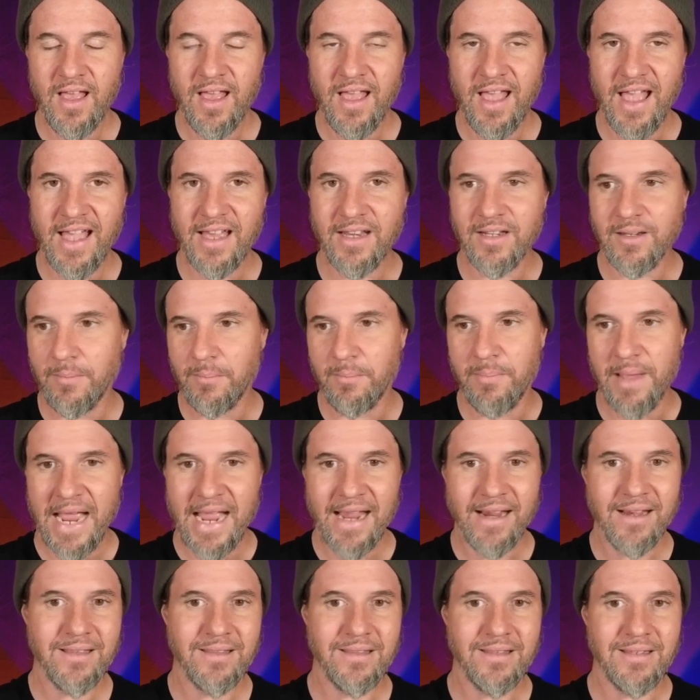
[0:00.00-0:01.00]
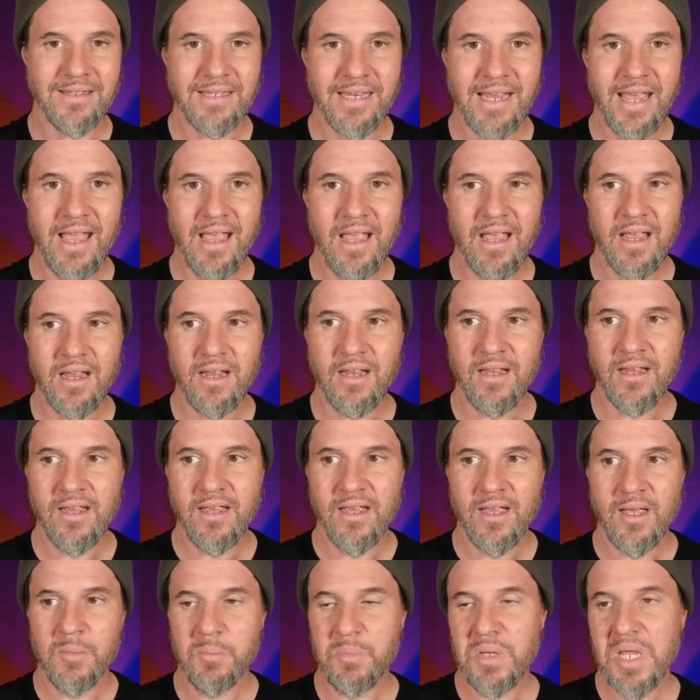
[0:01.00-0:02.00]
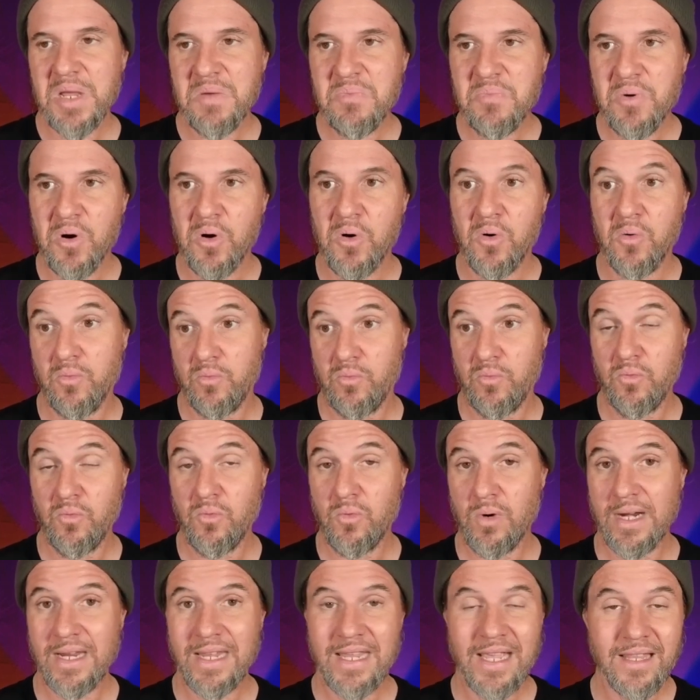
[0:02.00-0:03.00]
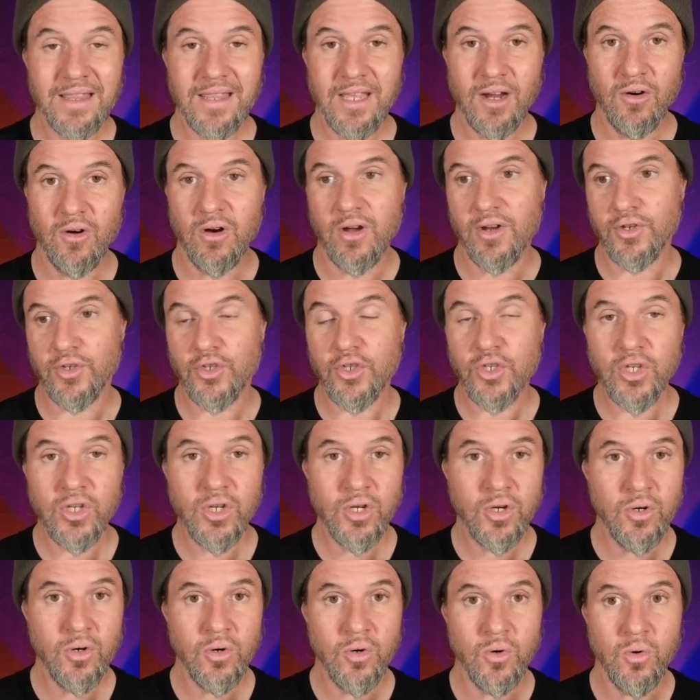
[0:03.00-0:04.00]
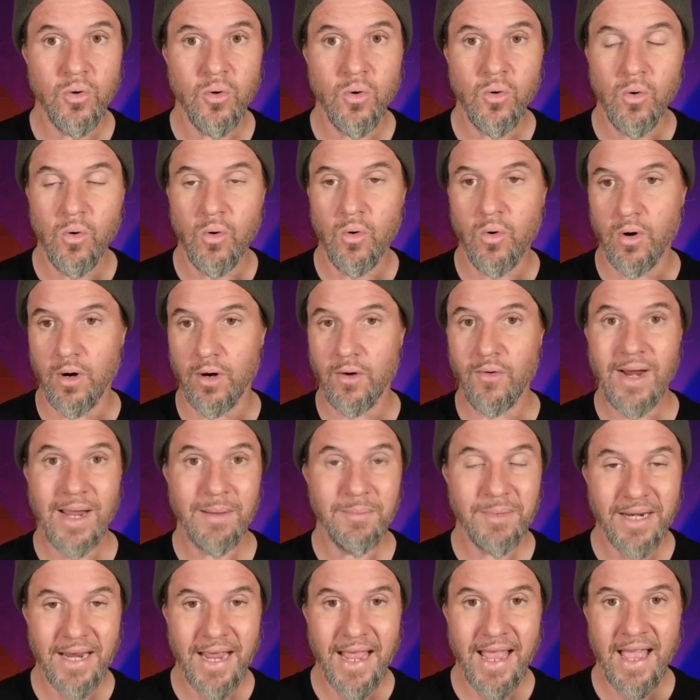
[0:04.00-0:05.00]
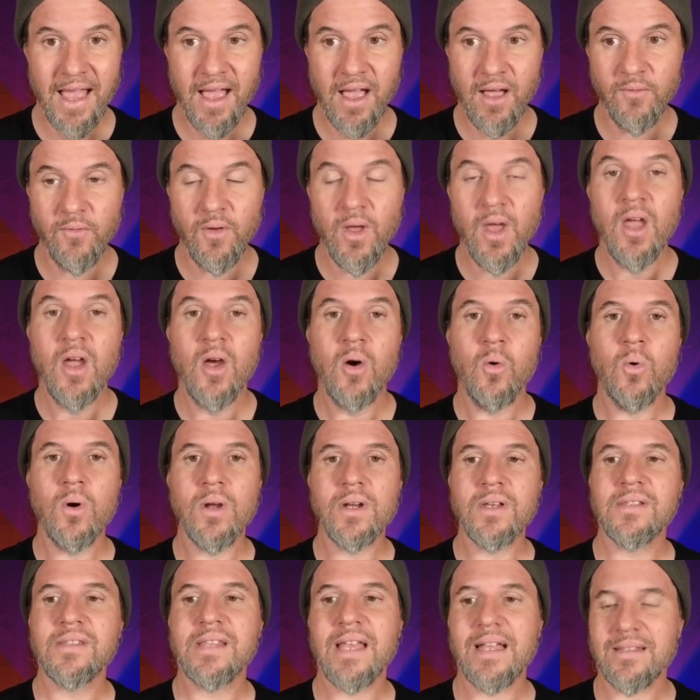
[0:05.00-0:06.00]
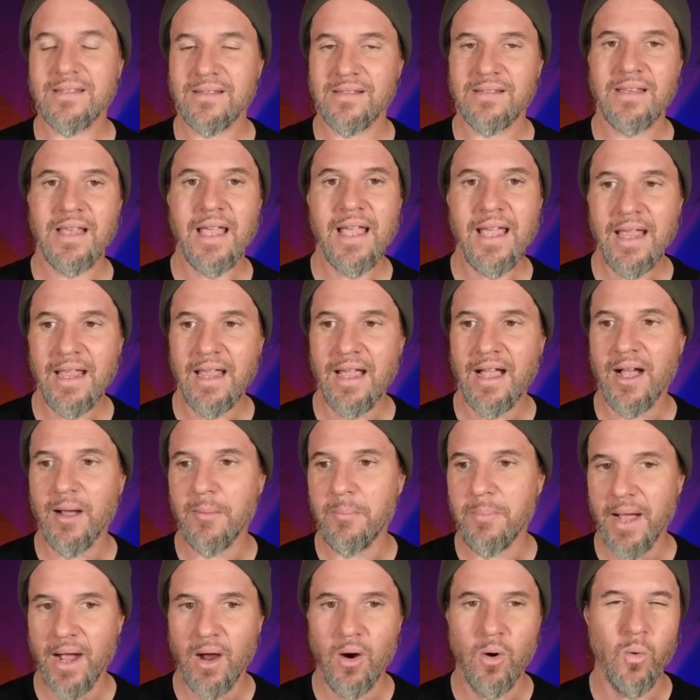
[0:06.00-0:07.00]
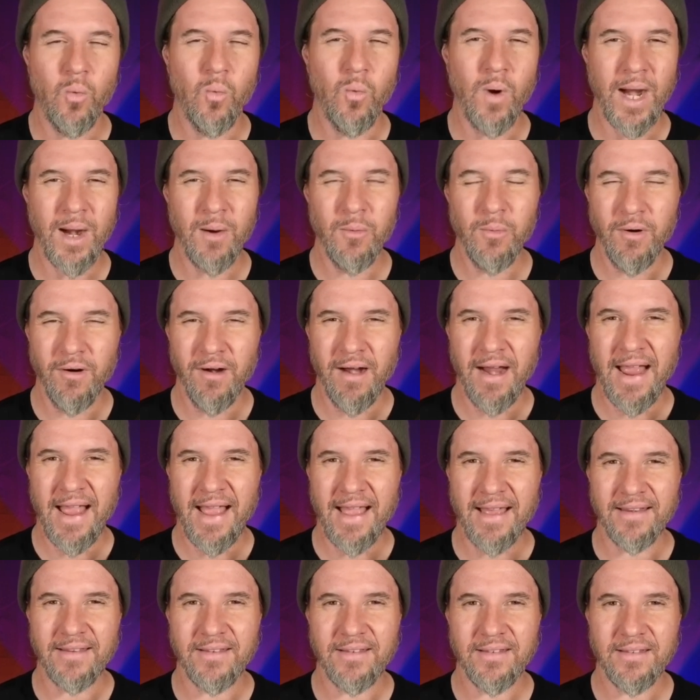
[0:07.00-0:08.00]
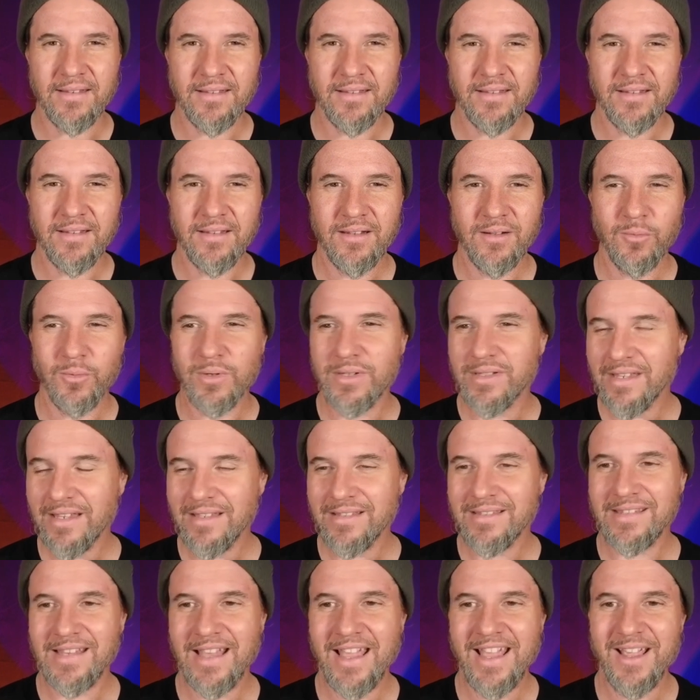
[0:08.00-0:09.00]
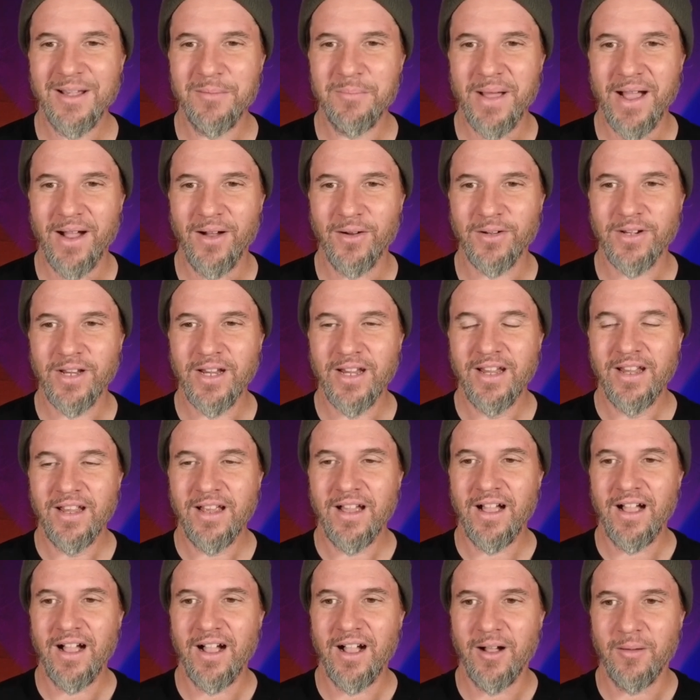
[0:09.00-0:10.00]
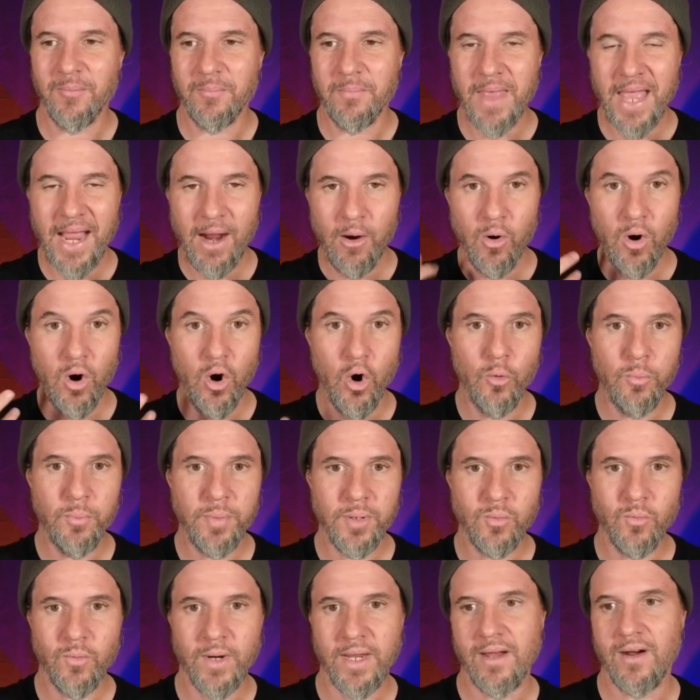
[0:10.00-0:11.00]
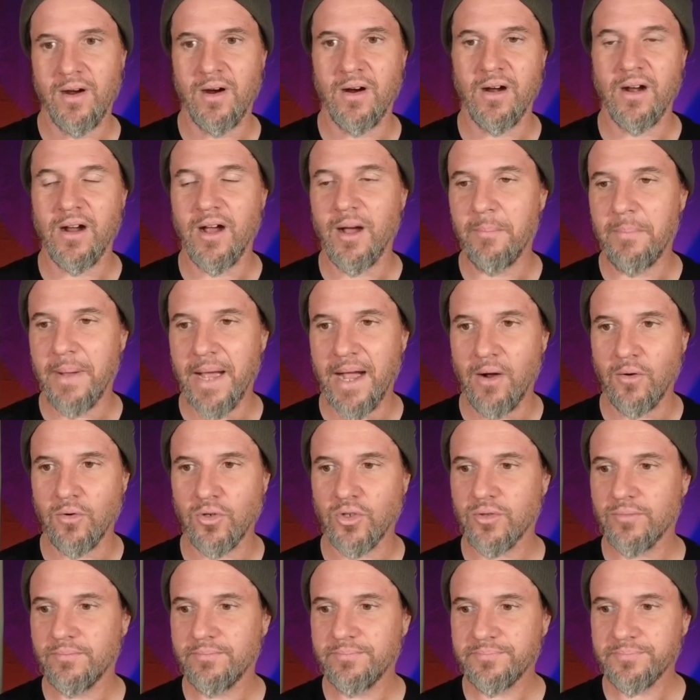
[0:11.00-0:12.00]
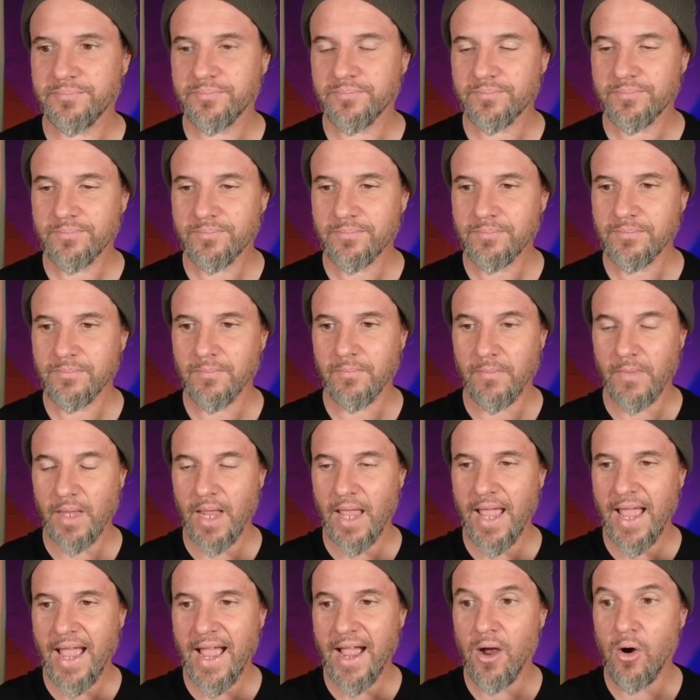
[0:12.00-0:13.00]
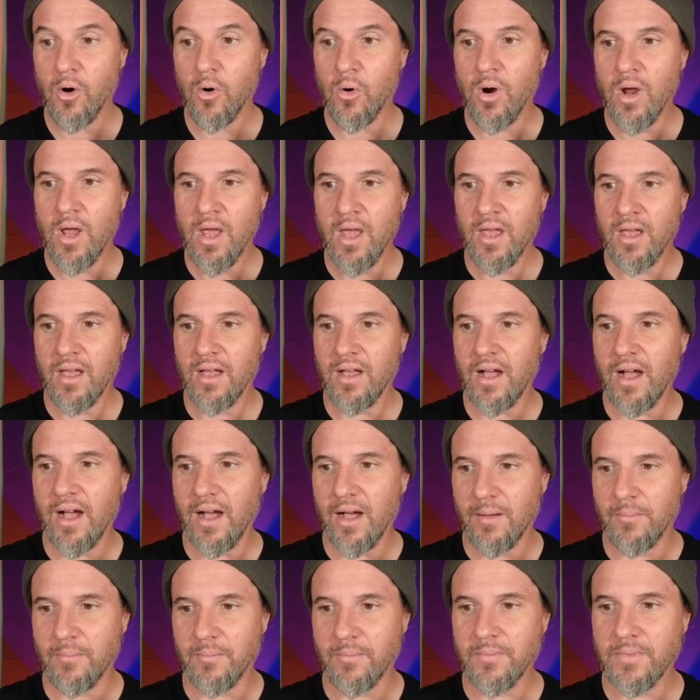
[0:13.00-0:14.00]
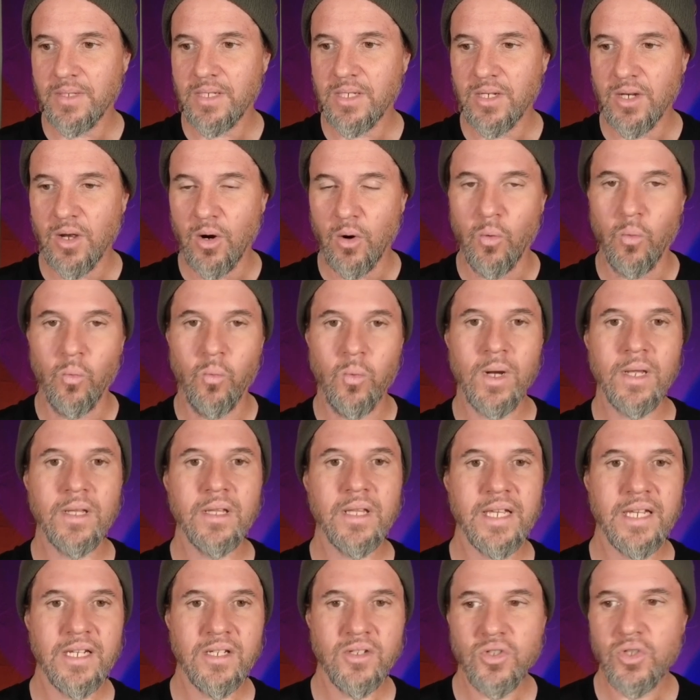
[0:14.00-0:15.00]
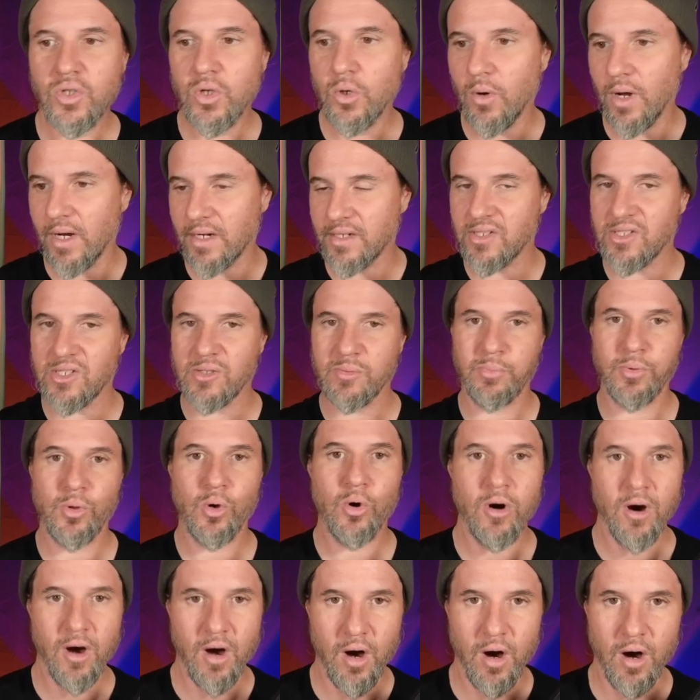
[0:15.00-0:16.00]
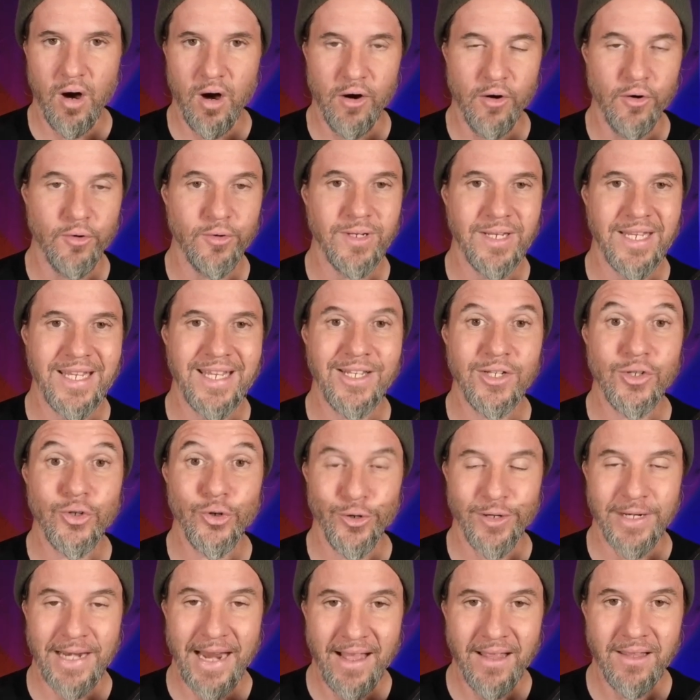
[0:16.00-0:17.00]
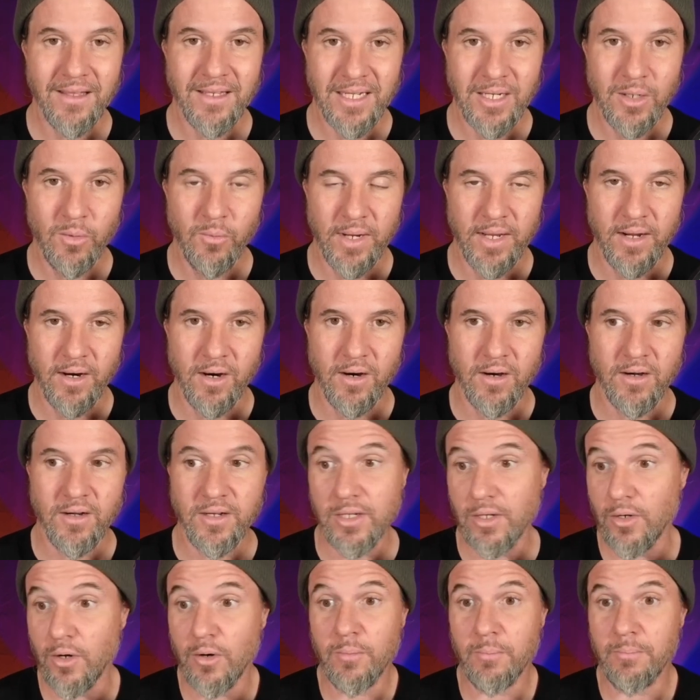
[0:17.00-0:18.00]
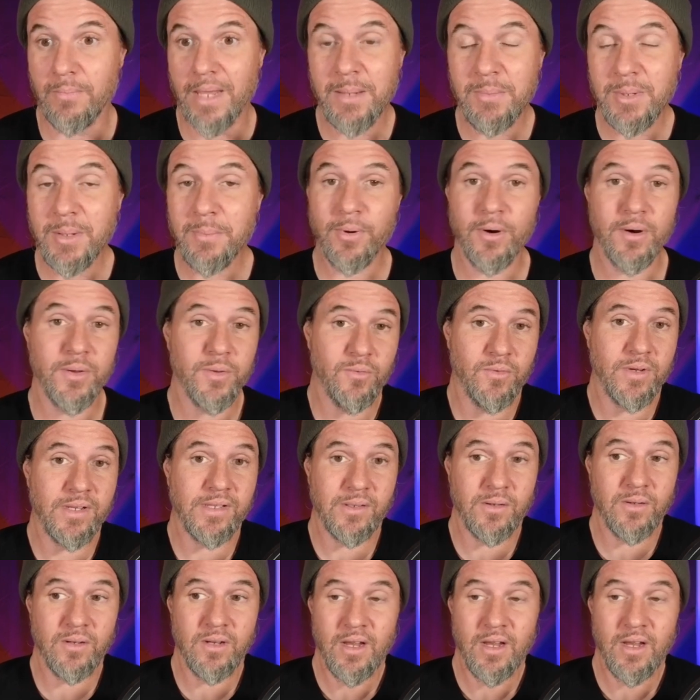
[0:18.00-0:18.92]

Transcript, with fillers: And back in the day, people would get there on two or a gram and a half. What does that say about where we're at? What does that say about um, how open we are? About how um, you know willing to explore our own internality we are? You know, maybe part of the reason